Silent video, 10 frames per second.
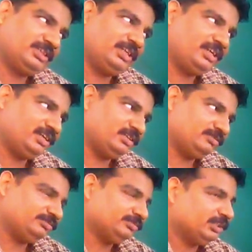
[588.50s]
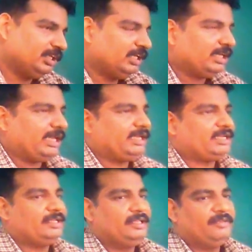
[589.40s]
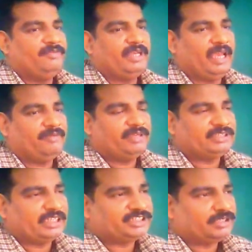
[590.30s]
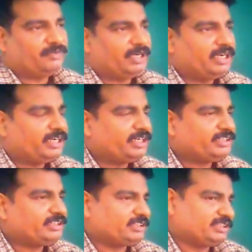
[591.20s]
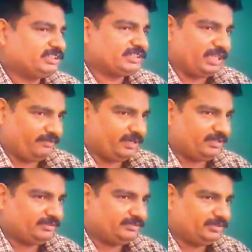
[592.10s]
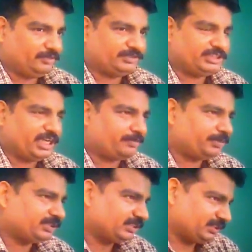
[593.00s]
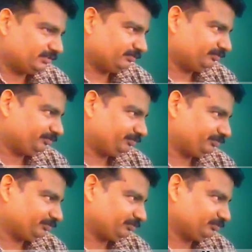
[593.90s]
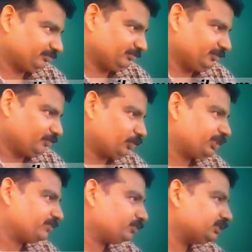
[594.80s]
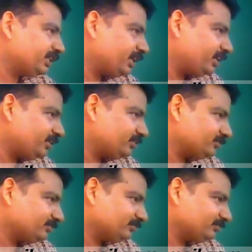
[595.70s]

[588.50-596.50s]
Clear hai na? Like we having section 167 of Cr.P.C. What it was saying?